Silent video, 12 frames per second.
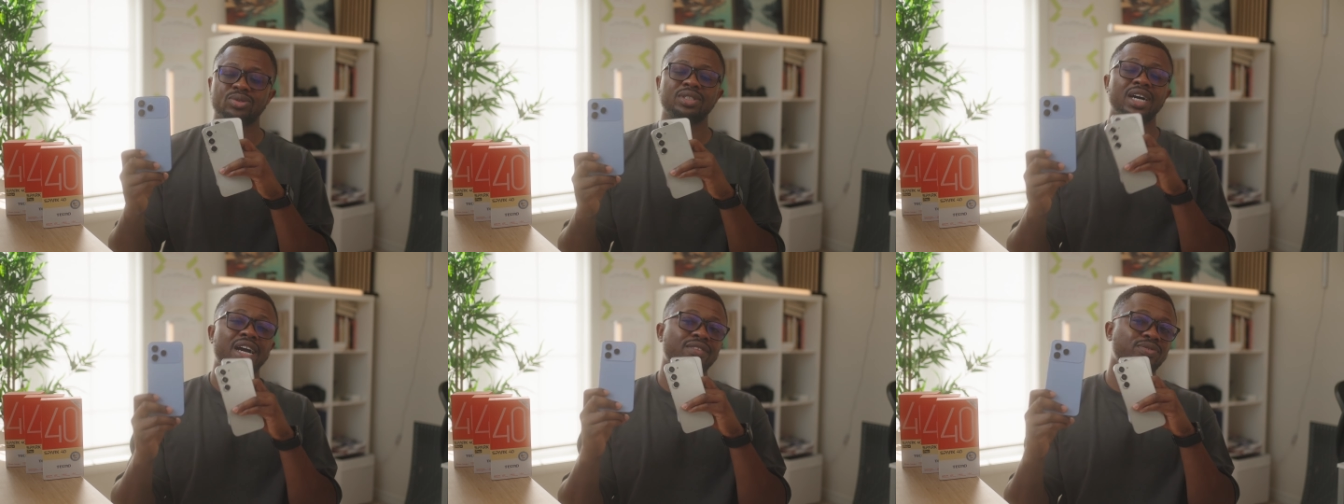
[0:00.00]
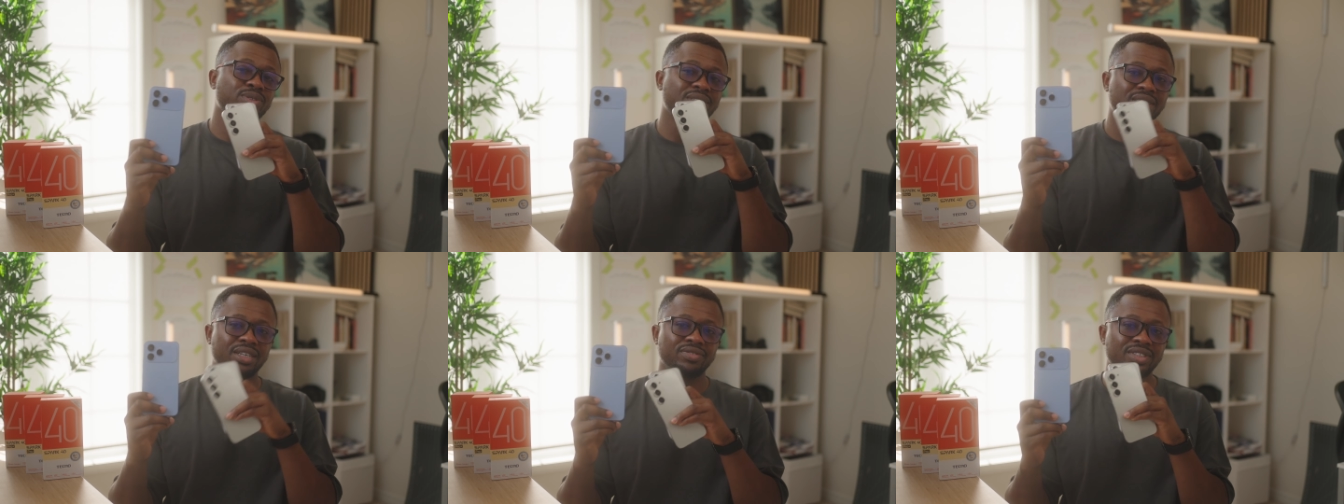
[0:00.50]
the iPhone
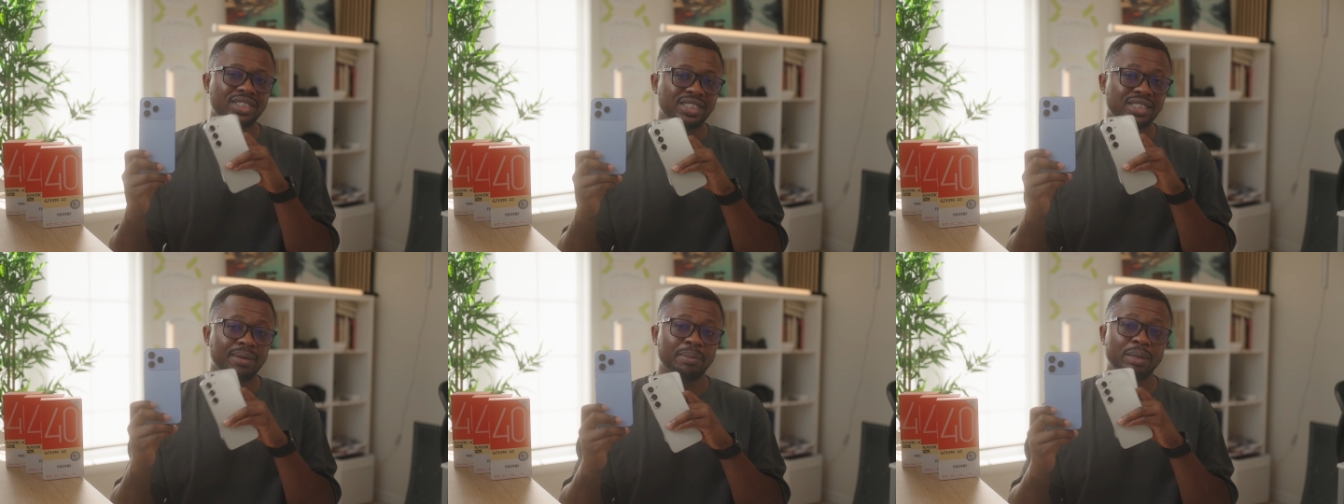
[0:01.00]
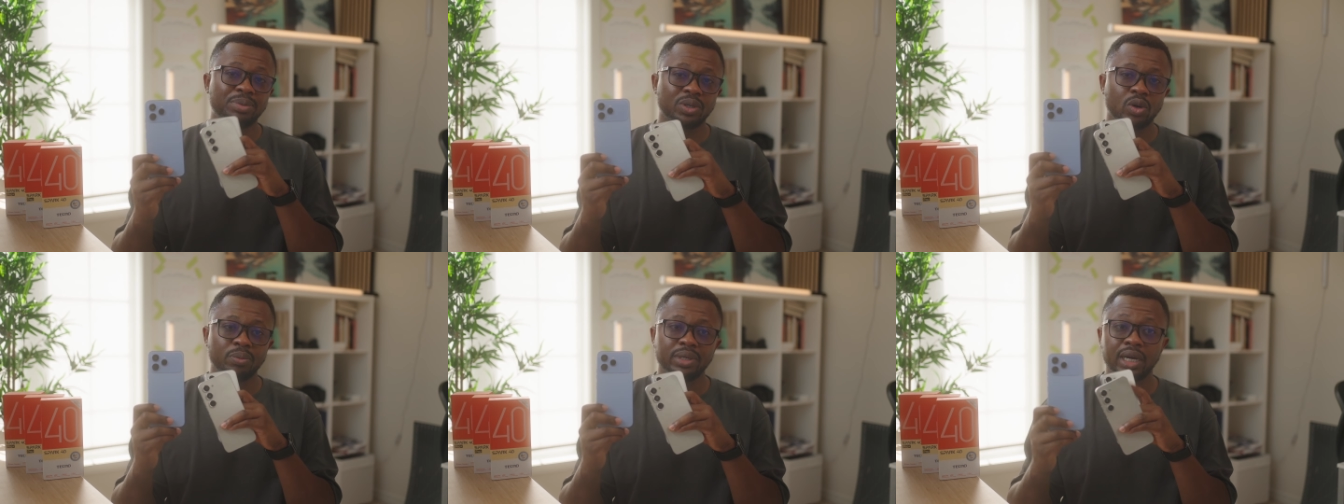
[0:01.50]
17 that might be
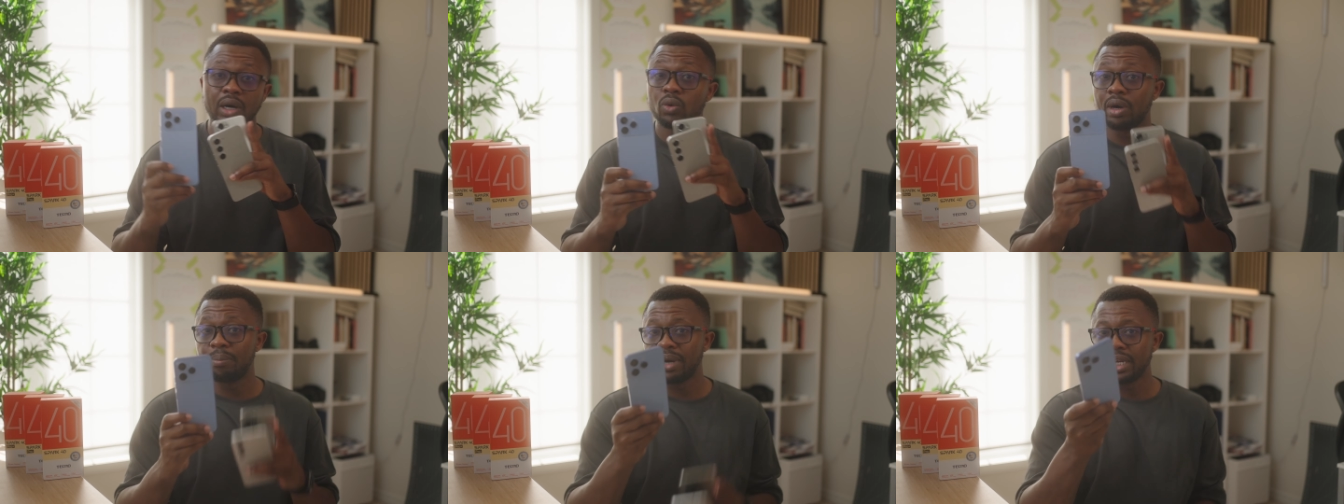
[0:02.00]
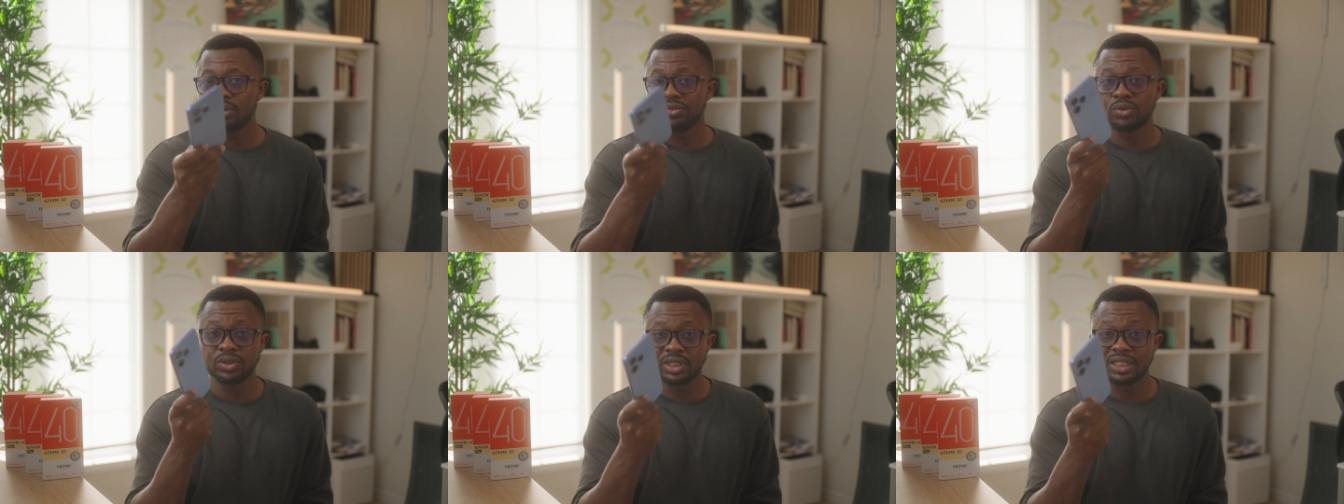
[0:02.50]
coming out. Oh, and by the way, if
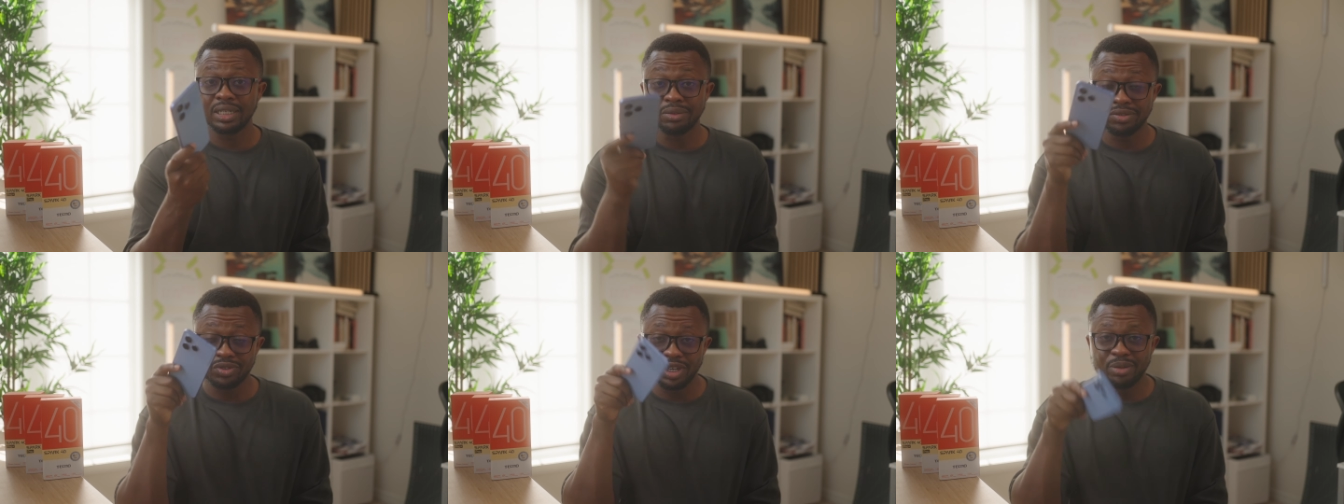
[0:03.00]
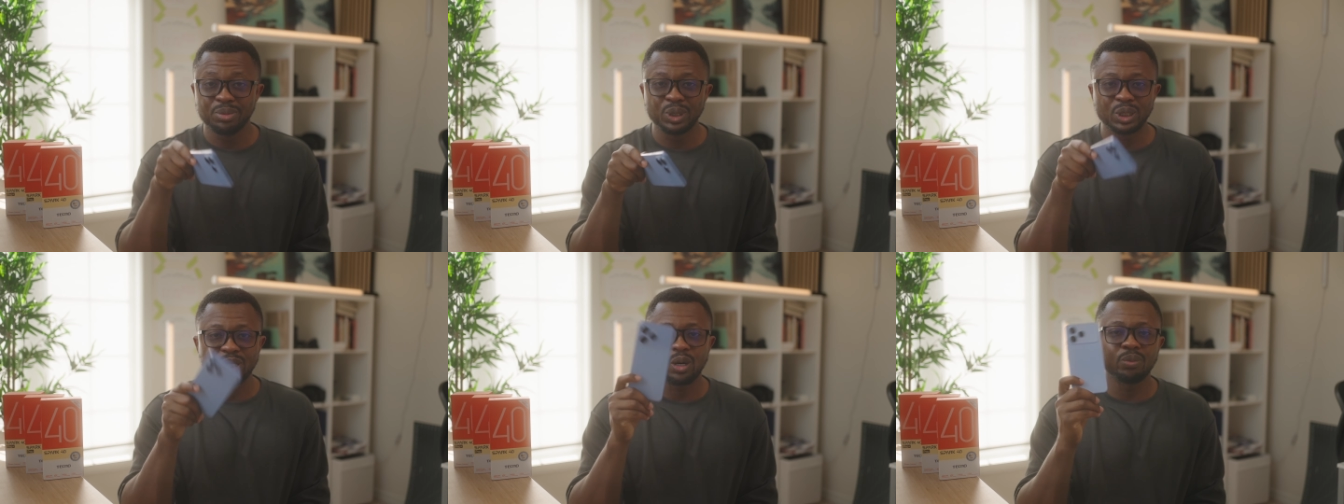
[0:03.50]
you want to see that review, let me know
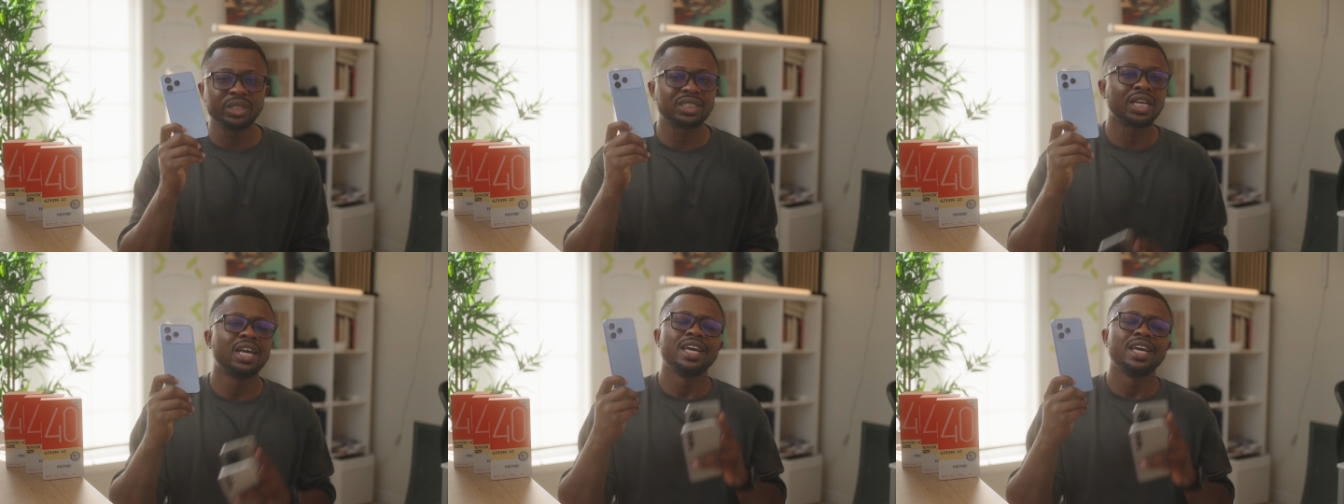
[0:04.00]
in the comments.